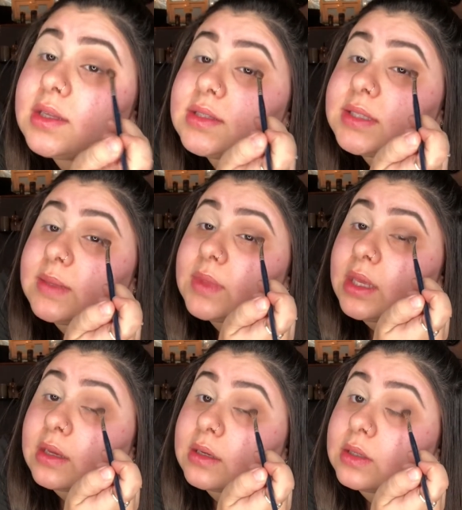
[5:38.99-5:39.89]
Same
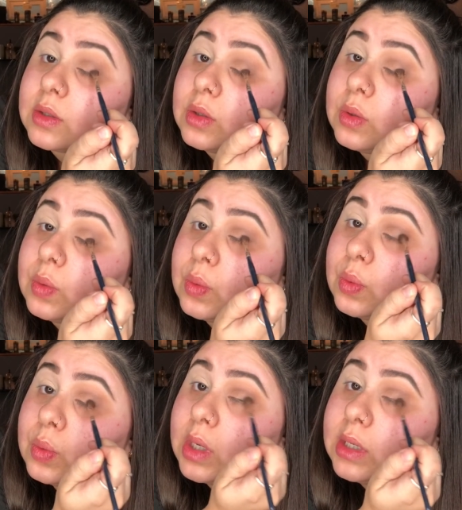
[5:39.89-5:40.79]
thing, I'm gonna go
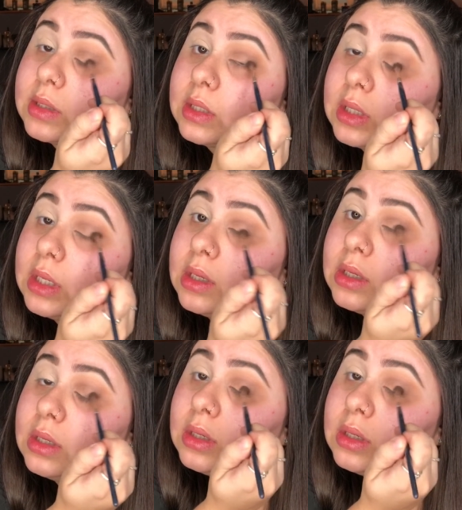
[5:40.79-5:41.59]
right at the end.